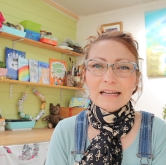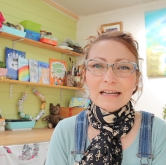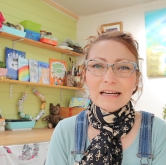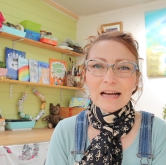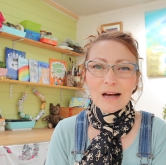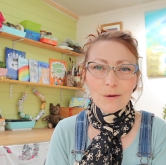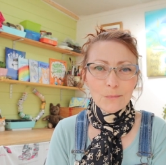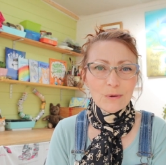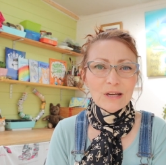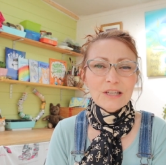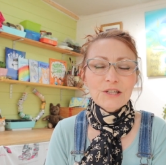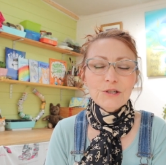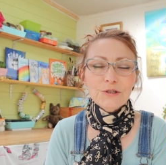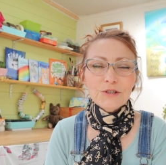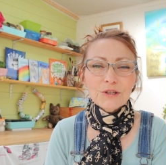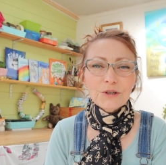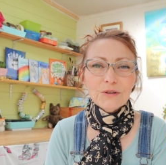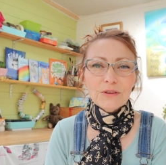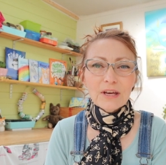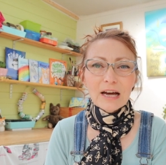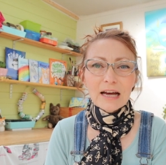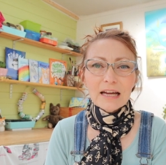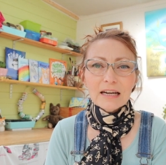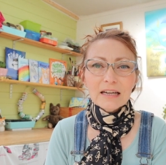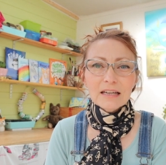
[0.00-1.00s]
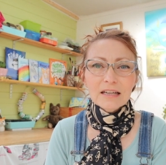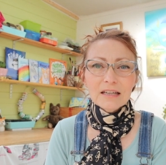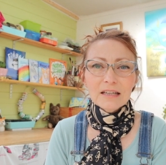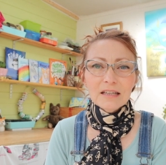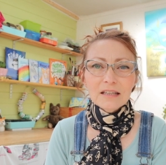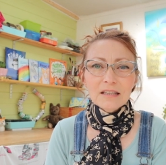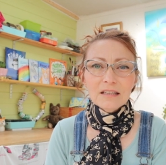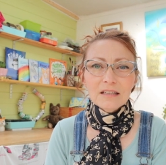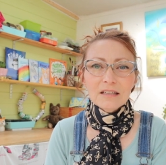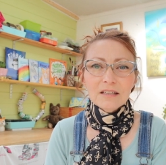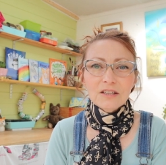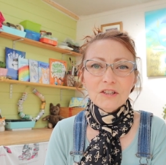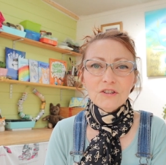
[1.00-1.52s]
And when you do that,
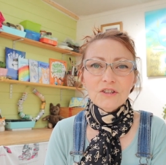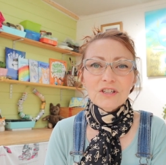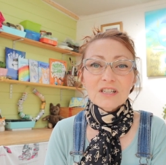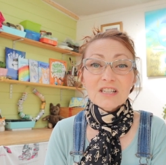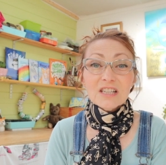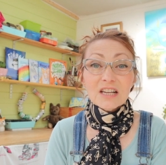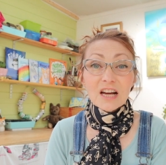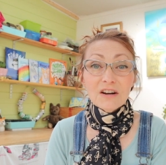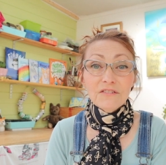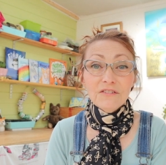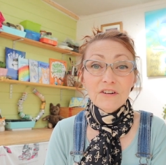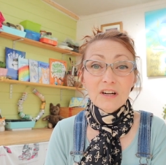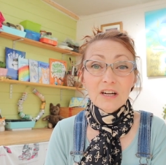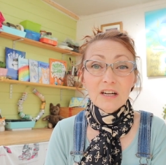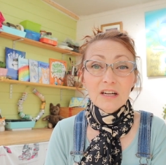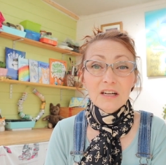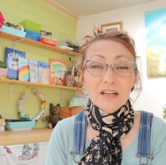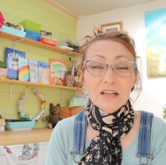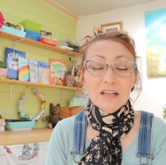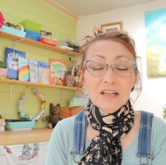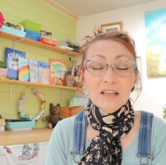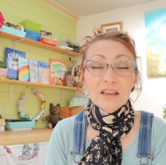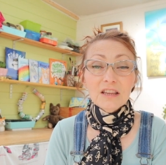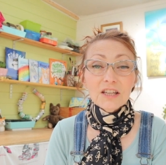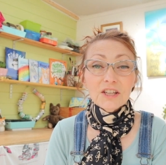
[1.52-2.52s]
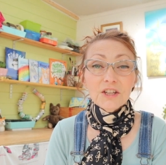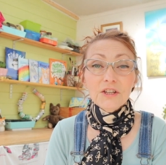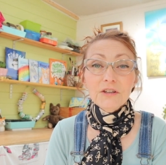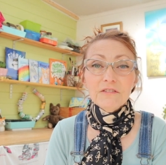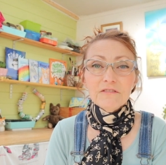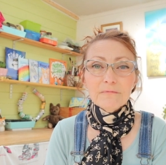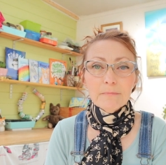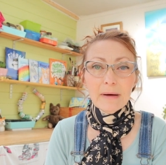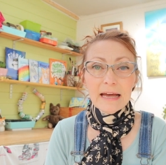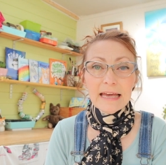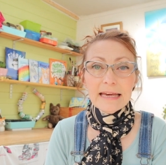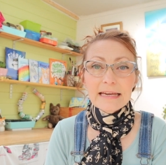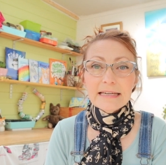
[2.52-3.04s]
you discover that
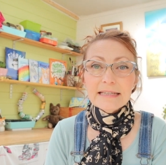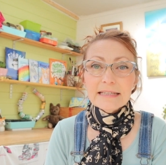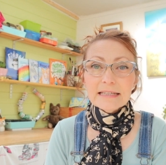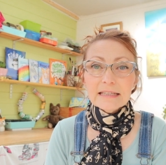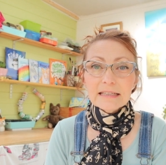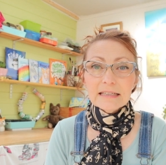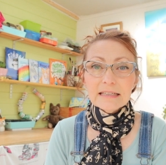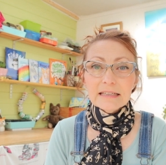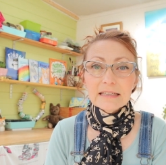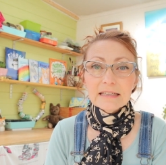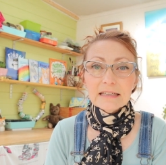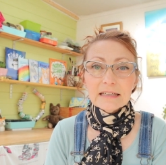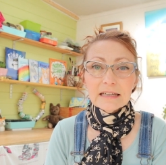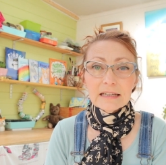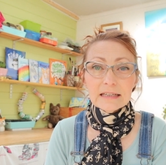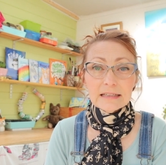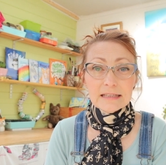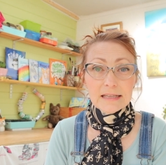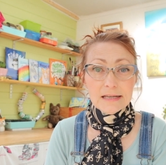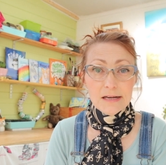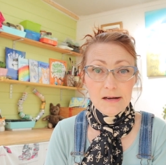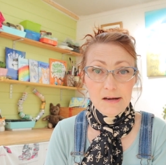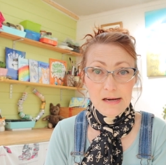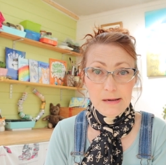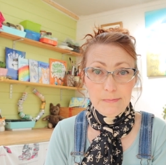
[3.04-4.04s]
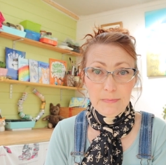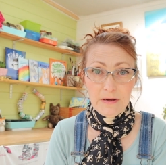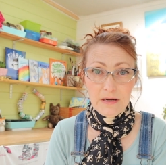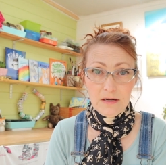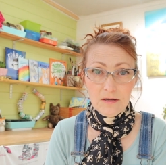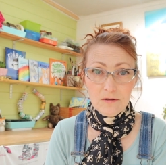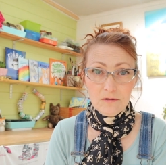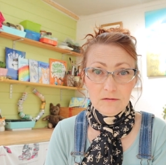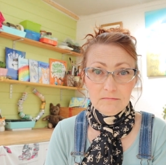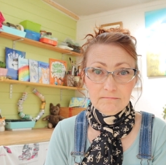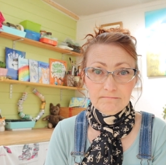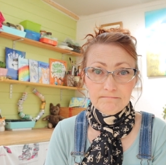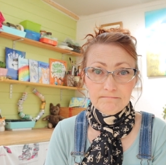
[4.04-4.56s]
you've made a typo.